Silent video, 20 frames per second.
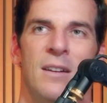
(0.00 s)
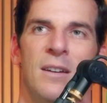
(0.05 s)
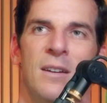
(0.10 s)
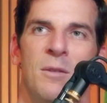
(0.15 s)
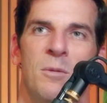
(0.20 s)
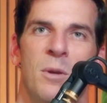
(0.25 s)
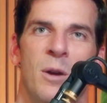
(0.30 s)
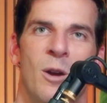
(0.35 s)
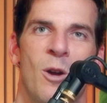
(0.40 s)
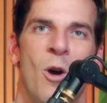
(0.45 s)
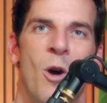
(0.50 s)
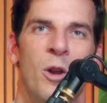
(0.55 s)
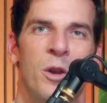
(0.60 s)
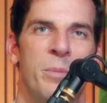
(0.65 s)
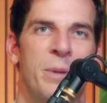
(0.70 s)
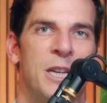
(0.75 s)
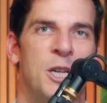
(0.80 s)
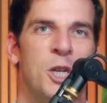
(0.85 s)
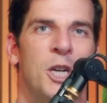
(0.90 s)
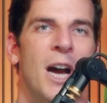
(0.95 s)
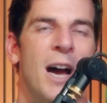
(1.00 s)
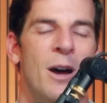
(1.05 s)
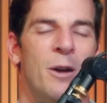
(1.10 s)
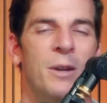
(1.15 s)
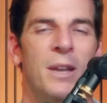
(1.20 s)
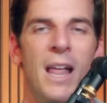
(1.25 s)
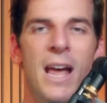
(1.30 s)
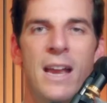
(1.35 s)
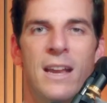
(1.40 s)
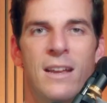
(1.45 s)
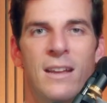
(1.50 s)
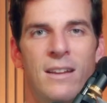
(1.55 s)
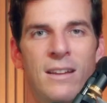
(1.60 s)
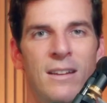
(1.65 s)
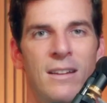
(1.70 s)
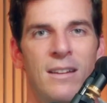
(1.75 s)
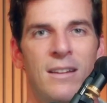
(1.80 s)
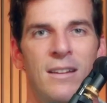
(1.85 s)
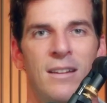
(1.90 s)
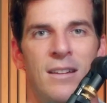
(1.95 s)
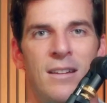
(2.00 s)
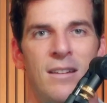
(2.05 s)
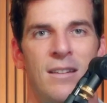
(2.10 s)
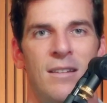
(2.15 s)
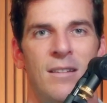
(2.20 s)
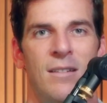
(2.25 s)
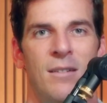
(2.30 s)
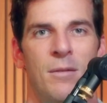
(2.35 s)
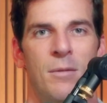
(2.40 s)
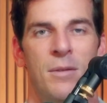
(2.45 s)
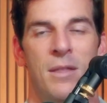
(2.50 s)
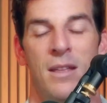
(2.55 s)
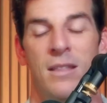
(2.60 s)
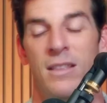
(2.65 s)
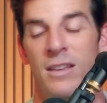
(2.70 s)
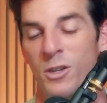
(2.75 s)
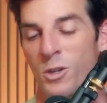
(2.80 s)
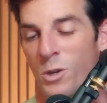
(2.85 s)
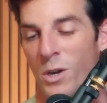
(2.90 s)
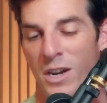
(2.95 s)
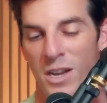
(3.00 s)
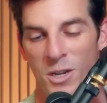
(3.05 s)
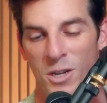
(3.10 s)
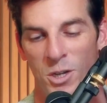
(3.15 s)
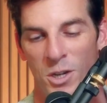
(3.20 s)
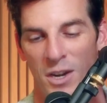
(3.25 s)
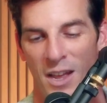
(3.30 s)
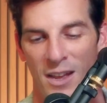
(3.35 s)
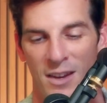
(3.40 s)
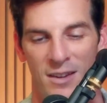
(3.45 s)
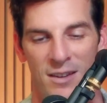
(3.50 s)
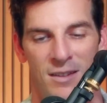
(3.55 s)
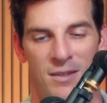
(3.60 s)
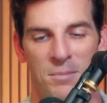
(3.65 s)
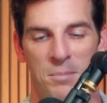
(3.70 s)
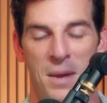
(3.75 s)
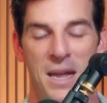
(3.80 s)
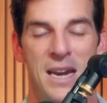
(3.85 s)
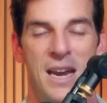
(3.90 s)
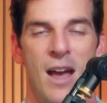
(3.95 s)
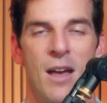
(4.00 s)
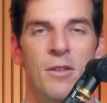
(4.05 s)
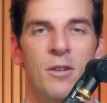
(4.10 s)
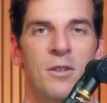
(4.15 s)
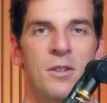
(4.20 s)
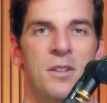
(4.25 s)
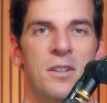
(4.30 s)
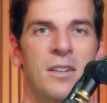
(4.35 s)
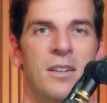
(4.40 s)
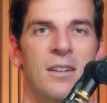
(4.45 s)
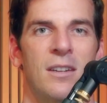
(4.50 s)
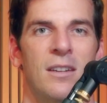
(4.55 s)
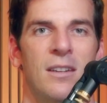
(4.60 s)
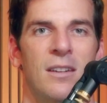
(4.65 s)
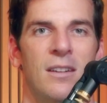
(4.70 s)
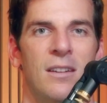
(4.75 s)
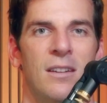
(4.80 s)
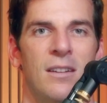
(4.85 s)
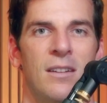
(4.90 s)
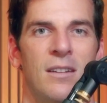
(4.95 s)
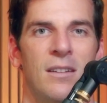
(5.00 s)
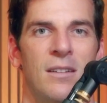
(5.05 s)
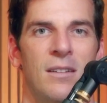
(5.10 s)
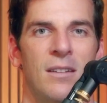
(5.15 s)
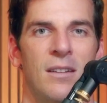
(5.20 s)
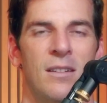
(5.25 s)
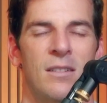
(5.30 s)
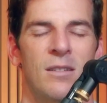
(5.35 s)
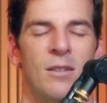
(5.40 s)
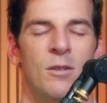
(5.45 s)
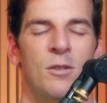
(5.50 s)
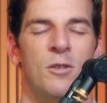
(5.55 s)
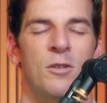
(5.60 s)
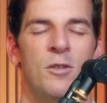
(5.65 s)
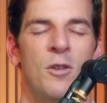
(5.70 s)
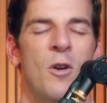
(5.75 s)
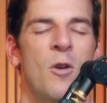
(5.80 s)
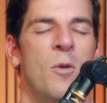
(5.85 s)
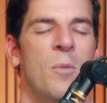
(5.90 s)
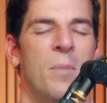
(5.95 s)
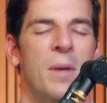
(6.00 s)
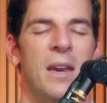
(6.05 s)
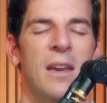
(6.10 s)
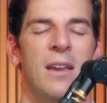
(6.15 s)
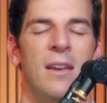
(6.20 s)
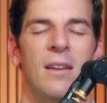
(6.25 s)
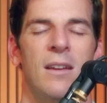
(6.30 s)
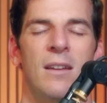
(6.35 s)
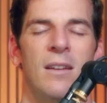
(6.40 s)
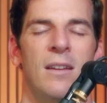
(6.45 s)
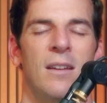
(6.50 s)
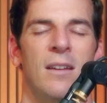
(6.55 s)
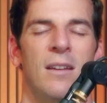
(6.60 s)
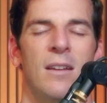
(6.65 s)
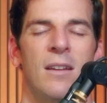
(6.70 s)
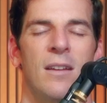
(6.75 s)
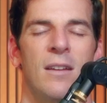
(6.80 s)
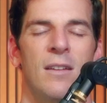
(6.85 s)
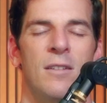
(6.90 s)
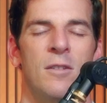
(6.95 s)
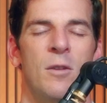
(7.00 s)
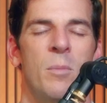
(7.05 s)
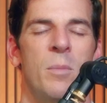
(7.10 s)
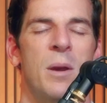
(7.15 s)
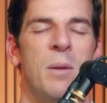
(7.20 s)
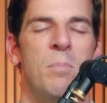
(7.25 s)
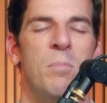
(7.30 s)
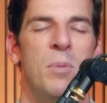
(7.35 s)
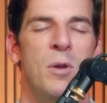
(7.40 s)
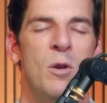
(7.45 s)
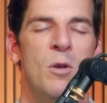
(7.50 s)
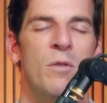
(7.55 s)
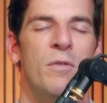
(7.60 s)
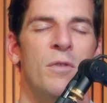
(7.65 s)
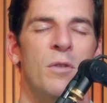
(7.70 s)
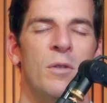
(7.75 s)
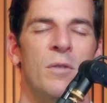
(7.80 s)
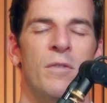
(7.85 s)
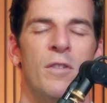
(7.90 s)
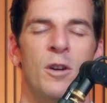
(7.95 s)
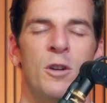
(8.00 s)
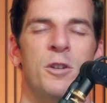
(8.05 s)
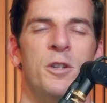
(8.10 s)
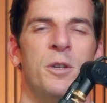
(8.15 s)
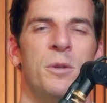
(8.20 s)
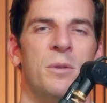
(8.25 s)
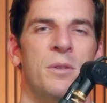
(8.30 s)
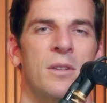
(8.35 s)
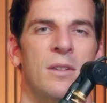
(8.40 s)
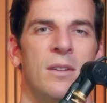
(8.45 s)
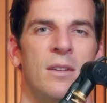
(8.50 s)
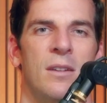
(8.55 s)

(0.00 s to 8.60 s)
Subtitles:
We're called to be childlike within this tradition and many others, because there's so many beautiful virtues